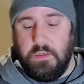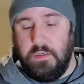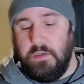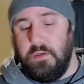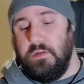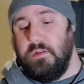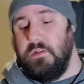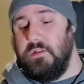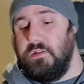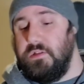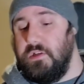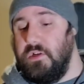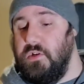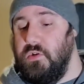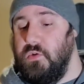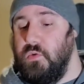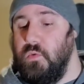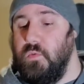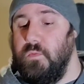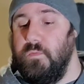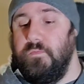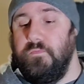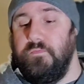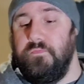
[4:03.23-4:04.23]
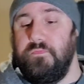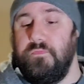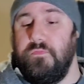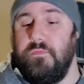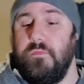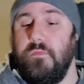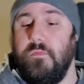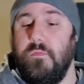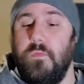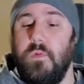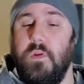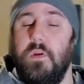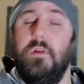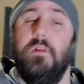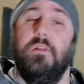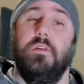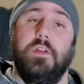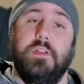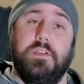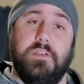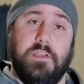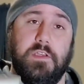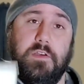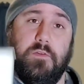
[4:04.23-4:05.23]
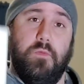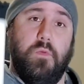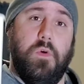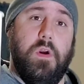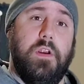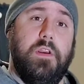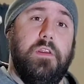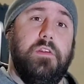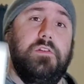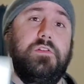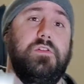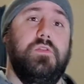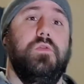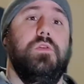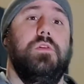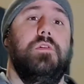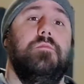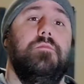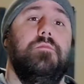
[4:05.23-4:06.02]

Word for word: So, let's get right into it.